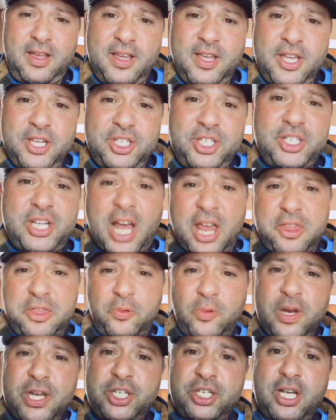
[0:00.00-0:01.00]
She's got
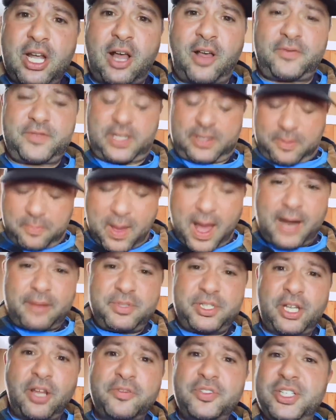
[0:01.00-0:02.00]
three shelves. On the bottom
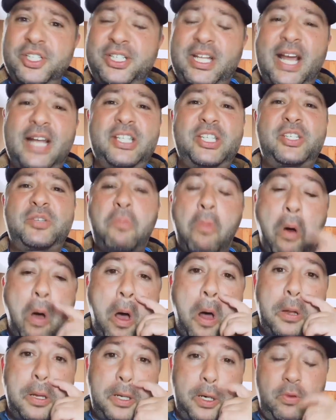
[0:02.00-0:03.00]
shelf, she's got
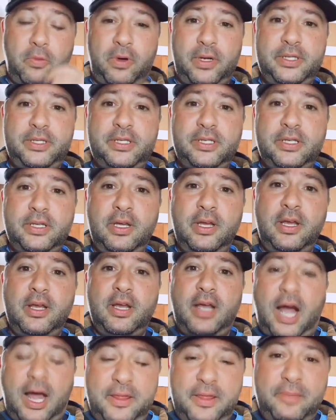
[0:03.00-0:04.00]
small little ones.
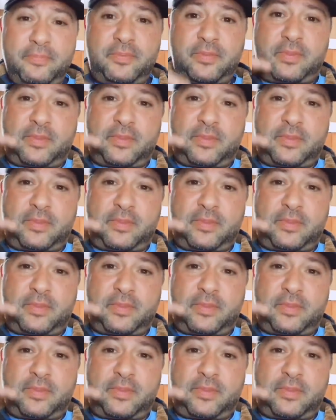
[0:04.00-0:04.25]
On the